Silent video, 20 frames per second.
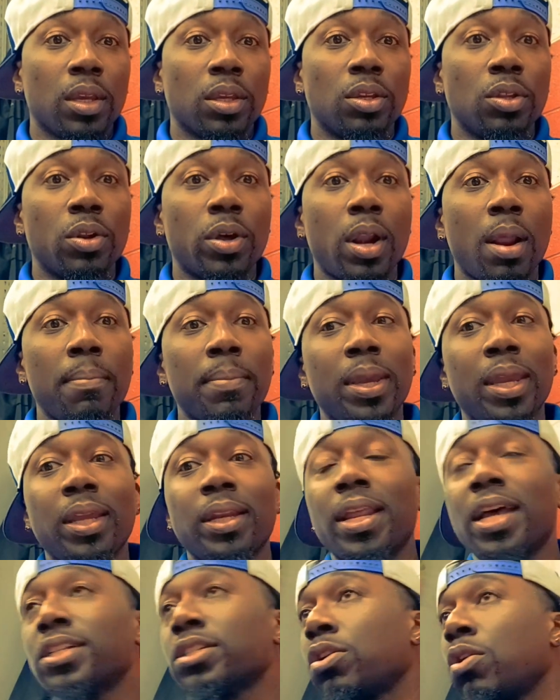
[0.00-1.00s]
You know what I
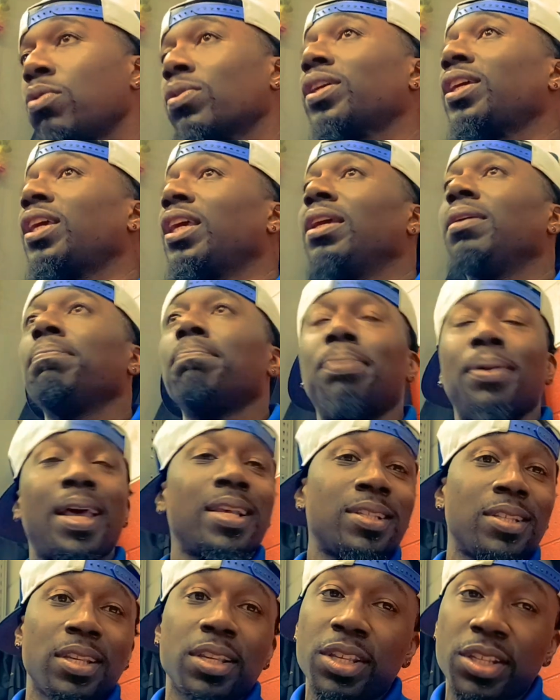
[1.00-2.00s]
mean? That's going to keep
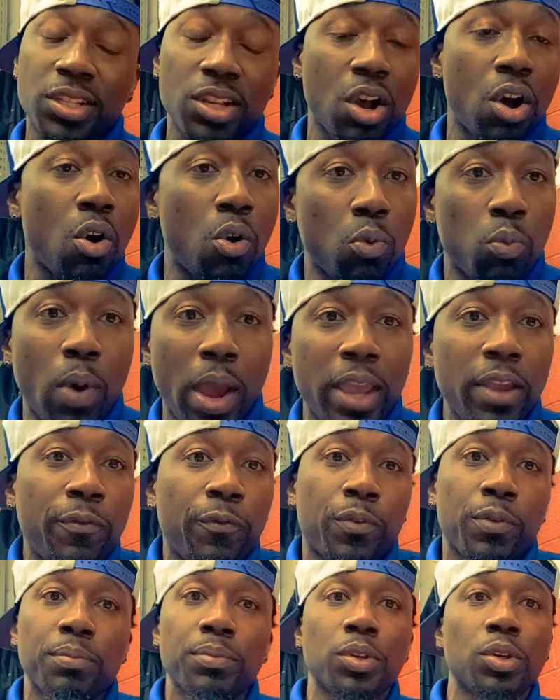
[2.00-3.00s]
blessings
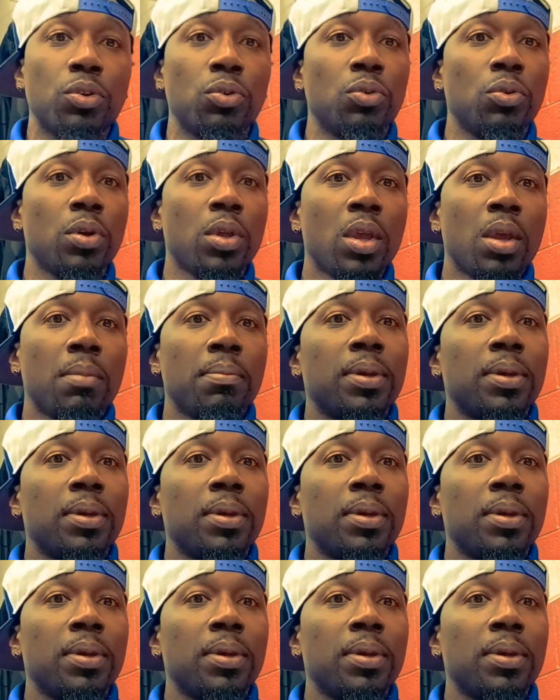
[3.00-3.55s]
away from you